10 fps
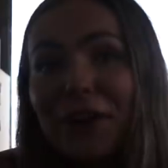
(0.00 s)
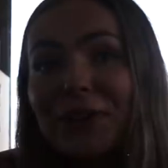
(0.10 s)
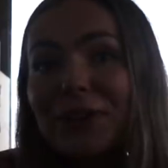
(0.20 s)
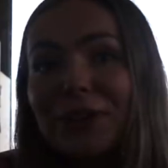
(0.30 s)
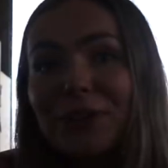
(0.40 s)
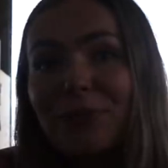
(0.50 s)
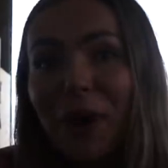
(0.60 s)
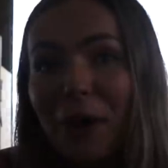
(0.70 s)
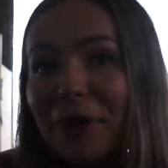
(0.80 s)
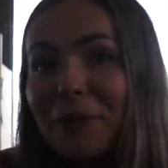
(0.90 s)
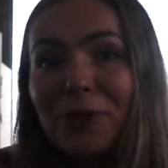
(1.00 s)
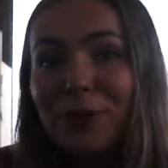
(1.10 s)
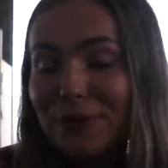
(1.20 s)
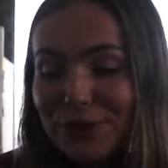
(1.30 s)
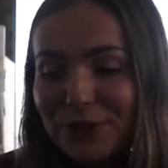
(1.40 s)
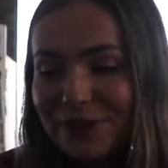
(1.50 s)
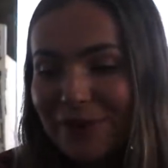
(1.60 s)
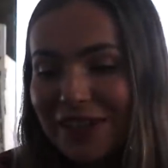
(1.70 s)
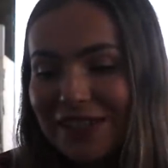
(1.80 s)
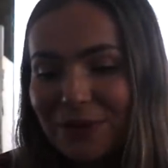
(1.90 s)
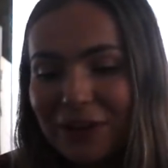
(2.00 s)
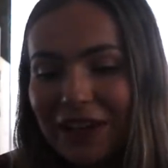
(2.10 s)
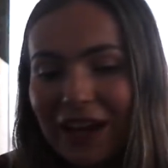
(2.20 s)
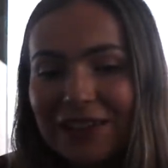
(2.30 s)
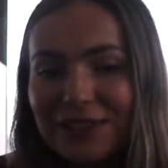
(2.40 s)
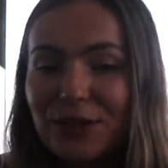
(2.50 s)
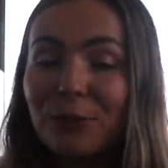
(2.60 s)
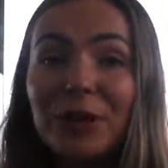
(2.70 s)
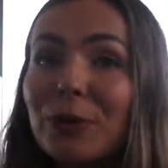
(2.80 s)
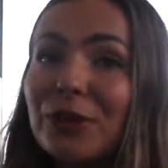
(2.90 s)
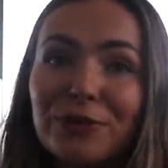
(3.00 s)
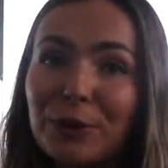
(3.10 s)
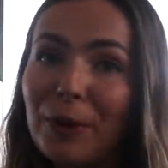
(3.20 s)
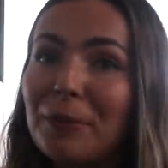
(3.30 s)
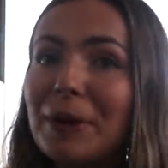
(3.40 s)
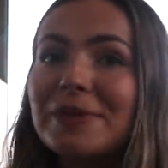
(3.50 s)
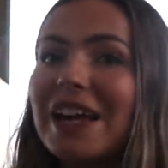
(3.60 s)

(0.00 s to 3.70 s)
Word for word: our little pop-up thrift store space that we had so many wonderful pop-ups